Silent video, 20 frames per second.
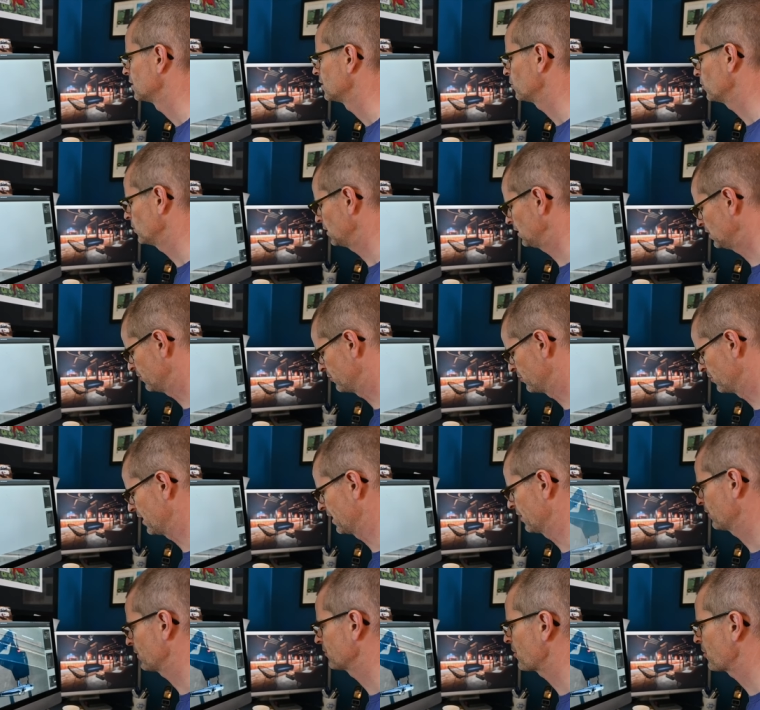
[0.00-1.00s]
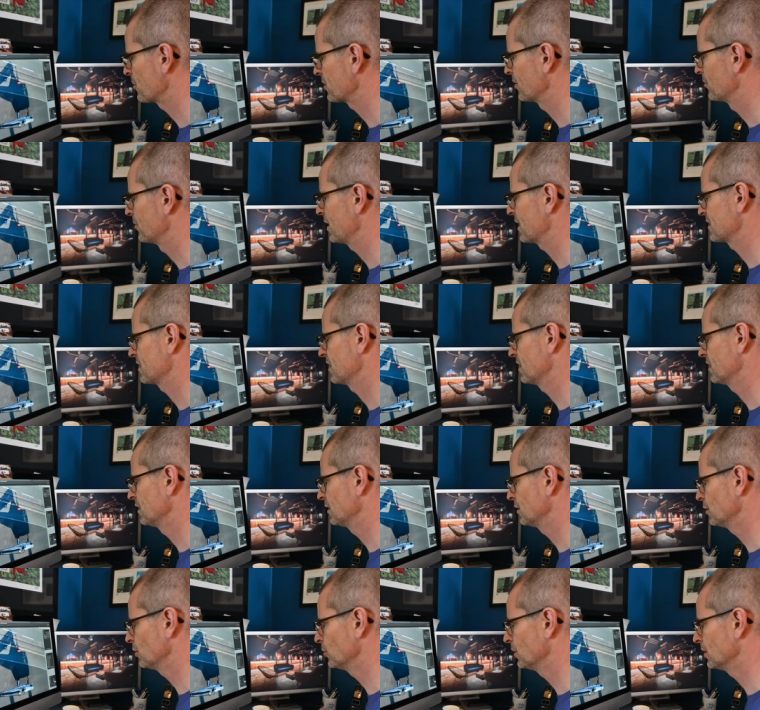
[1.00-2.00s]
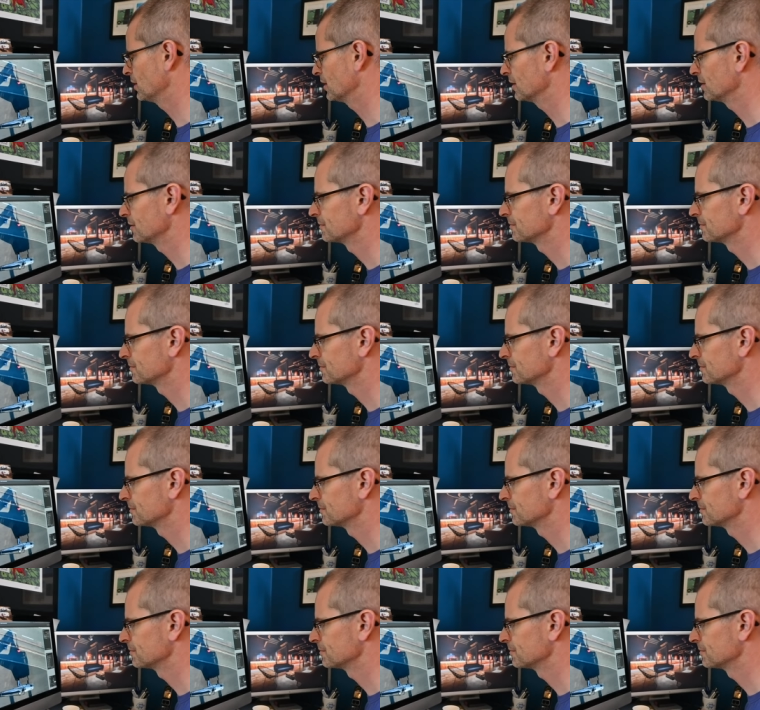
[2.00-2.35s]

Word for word: we'll live with that. We'll maybe come back to that in a little while.